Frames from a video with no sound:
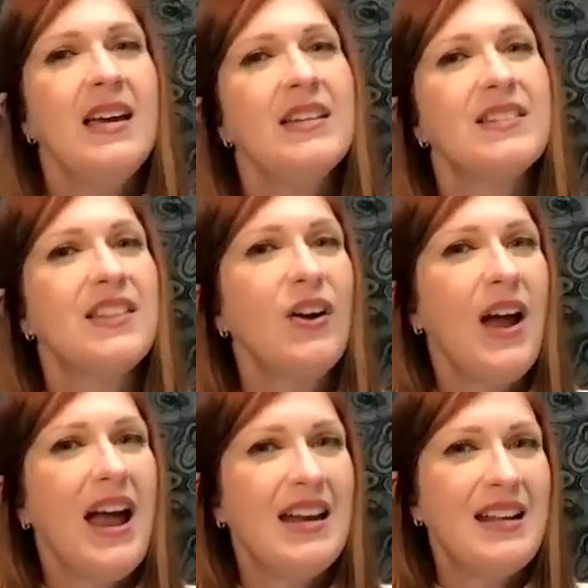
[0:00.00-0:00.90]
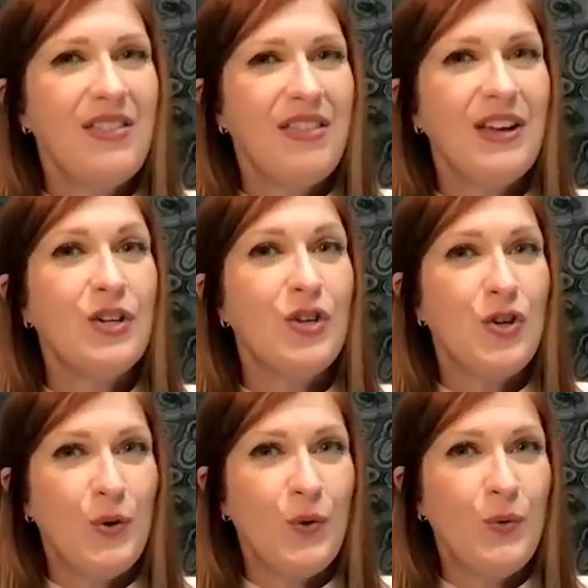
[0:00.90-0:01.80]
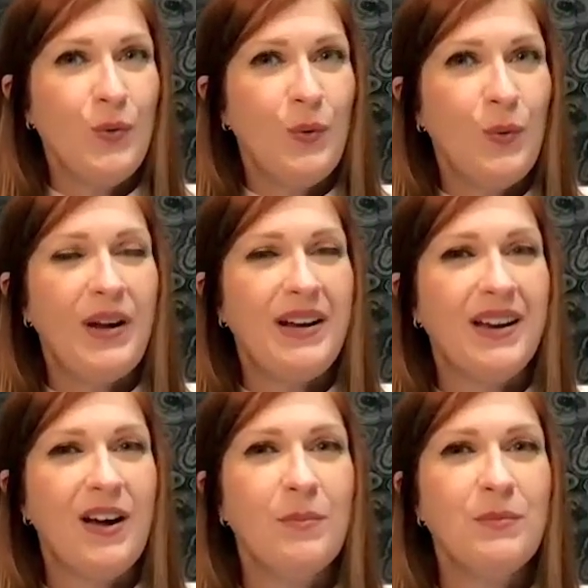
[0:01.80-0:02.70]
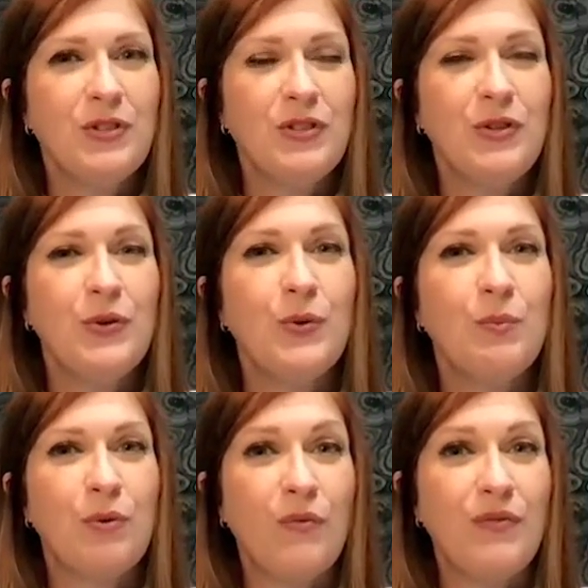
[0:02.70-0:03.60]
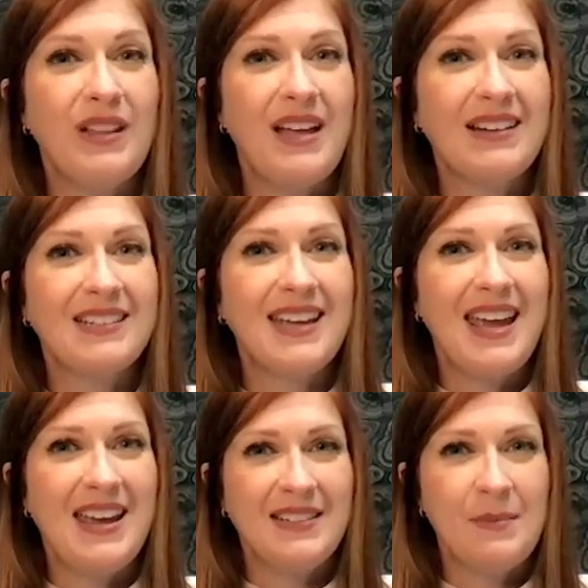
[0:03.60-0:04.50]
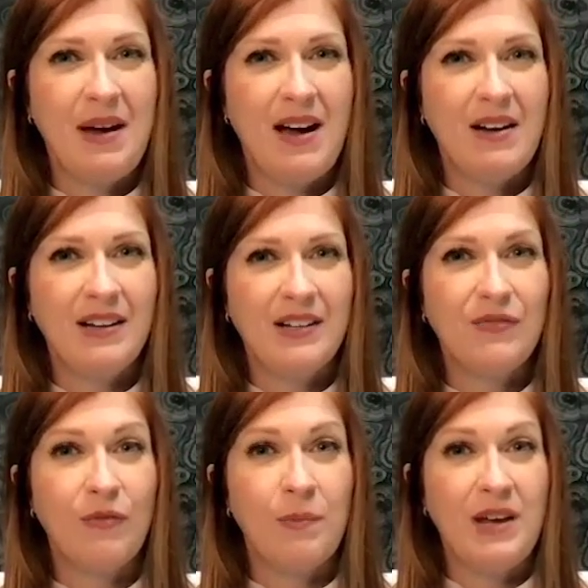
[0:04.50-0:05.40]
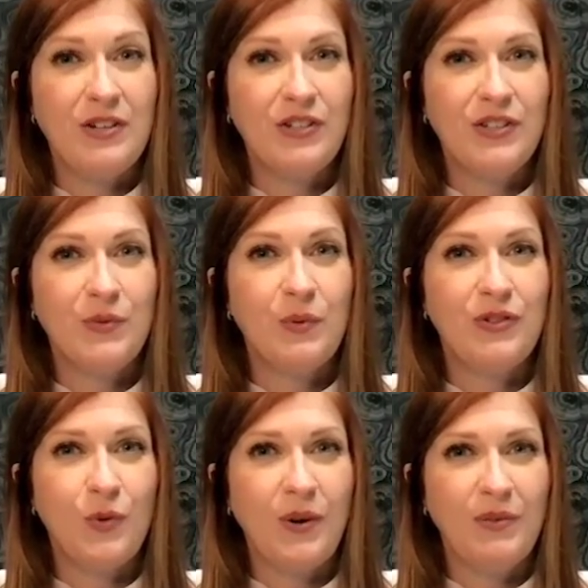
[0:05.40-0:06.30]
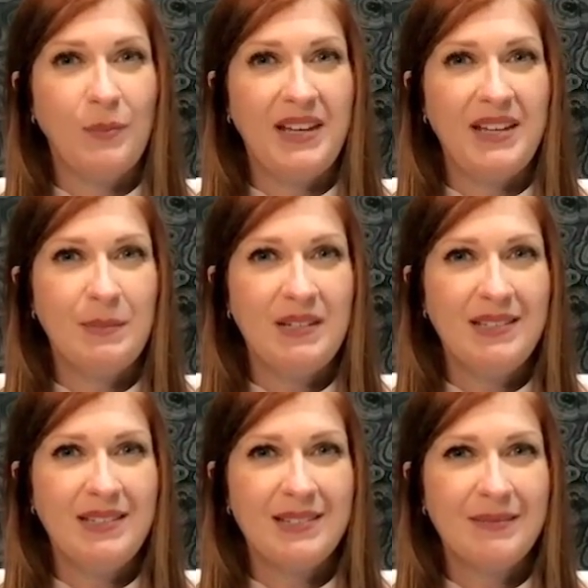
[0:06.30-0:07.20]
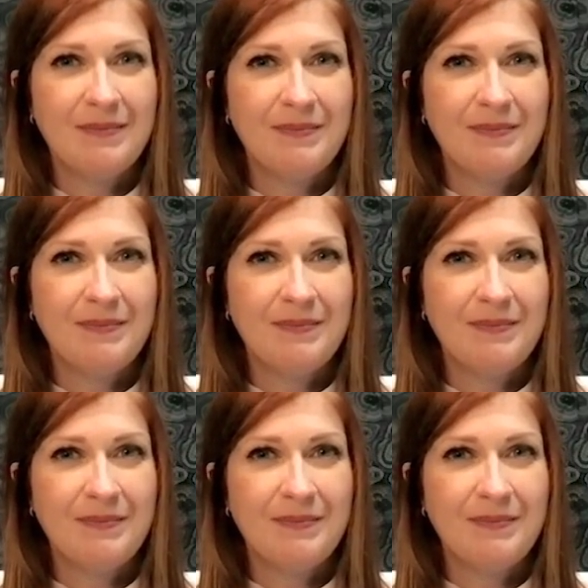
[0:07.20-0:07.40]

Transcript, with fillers: Is there anything new when it comes to prophylactic antibiotics for patients with joint replacements?